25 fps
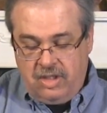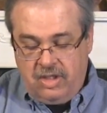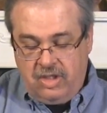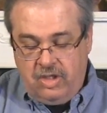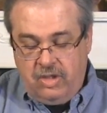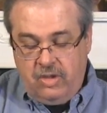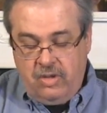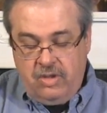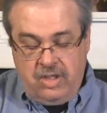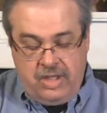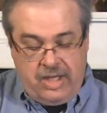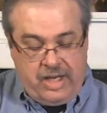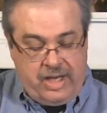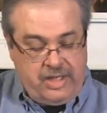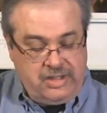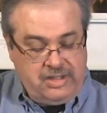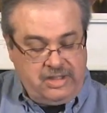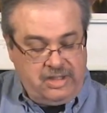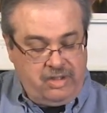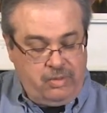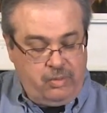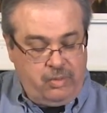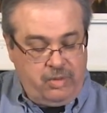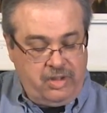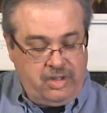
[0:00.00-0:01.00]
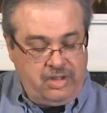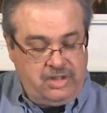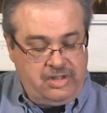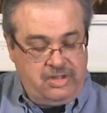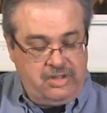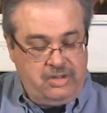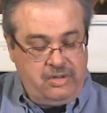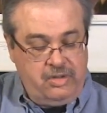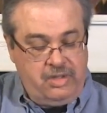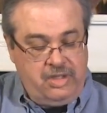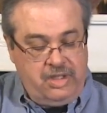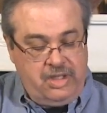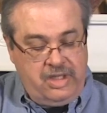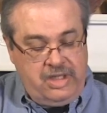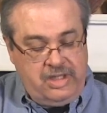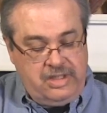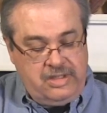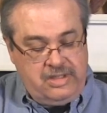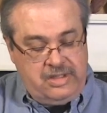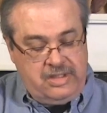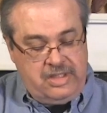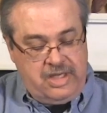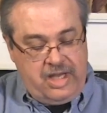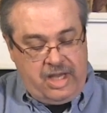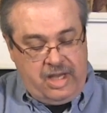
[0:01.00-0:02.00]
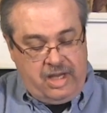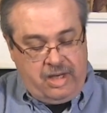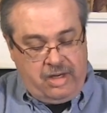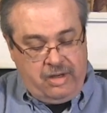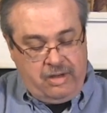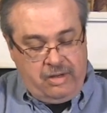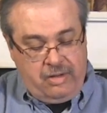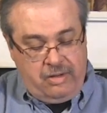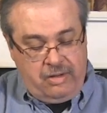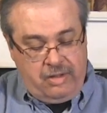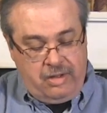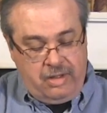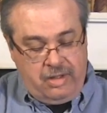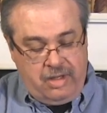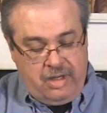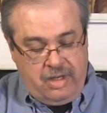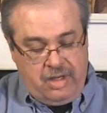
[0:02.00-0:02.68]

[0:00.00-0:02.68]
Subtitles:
utilizing the word Sudanese dagger,